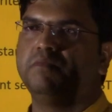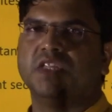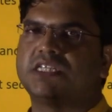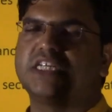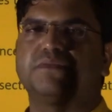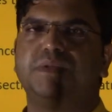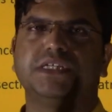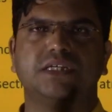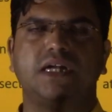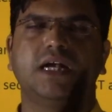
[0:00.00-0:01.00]

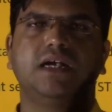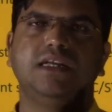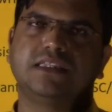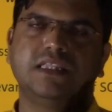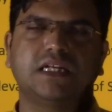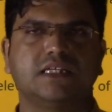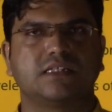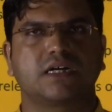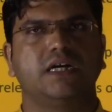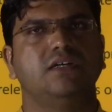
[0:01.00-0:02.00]
suspension, at least that is
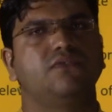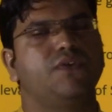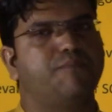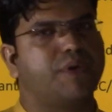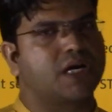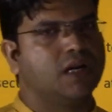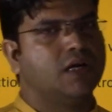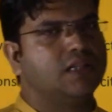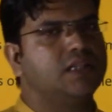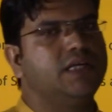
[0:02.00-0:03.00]
the kind of impact
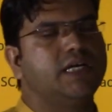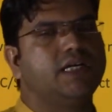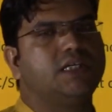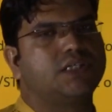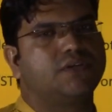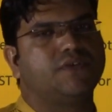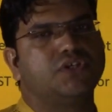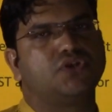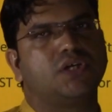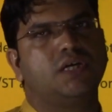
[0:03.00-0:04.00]
that their
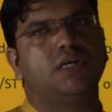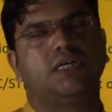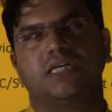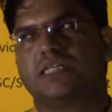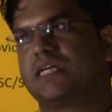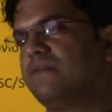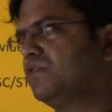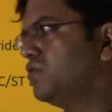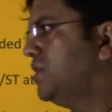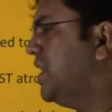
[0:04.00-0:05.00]
intervention does have.
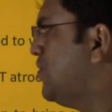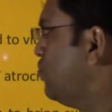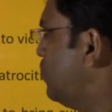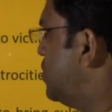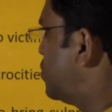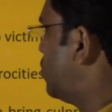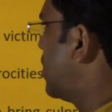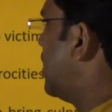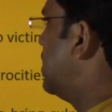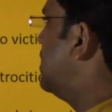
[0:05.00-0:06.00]
So they do ensure
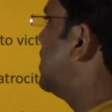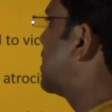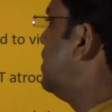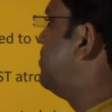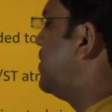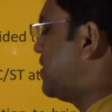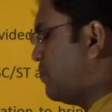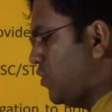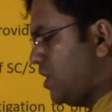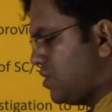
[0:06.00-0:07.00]
that the culprits,
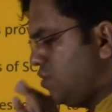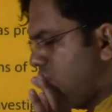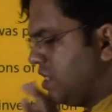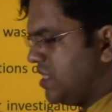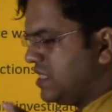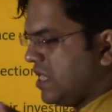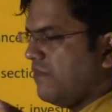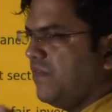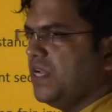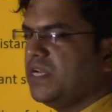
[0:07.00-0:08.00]
police does a
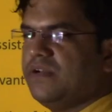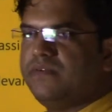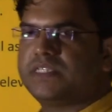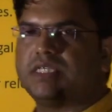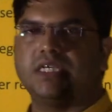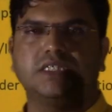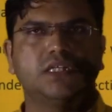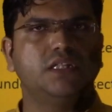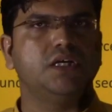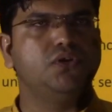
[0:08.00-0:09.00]
fair
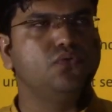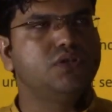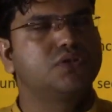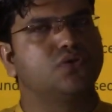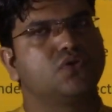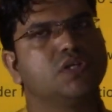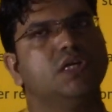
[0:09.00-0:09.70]
investigation, they do ensure